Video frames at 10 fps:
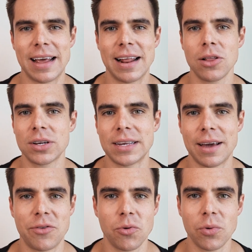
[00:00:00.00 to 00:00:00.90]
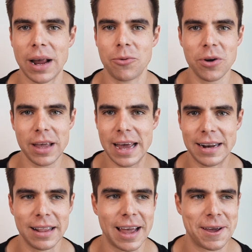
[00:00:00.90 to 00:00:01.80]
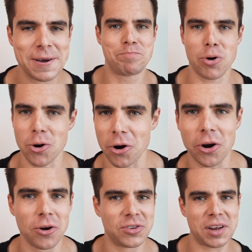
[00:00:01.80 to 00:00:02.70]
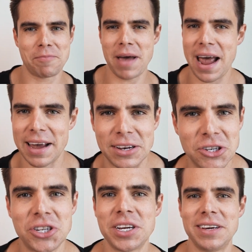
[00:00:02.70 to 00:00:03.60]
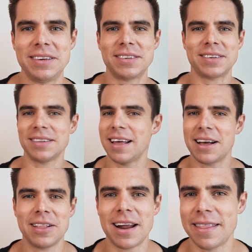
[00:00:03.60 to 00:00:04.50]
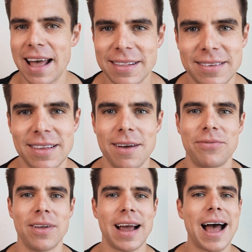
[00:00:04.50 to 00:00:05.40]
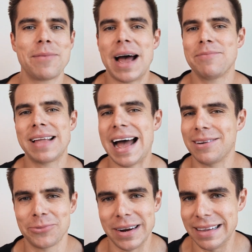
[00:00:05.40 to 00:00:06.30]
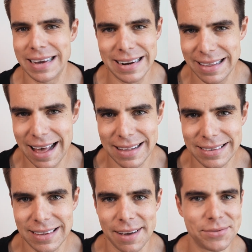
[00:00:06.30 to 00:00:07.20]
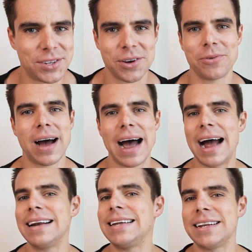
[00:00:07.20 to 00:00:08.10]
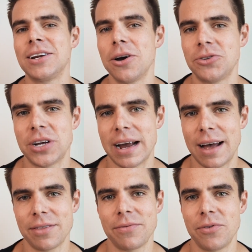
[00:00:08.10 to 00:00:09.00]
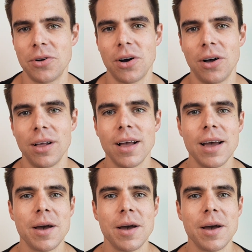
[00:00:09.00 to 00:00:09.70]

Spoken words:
and it looks like if you're like really into like burgers and mac and cheese and like a lot of that stuff, like I'm not really into that stuff, so I didn't go check out the food hall.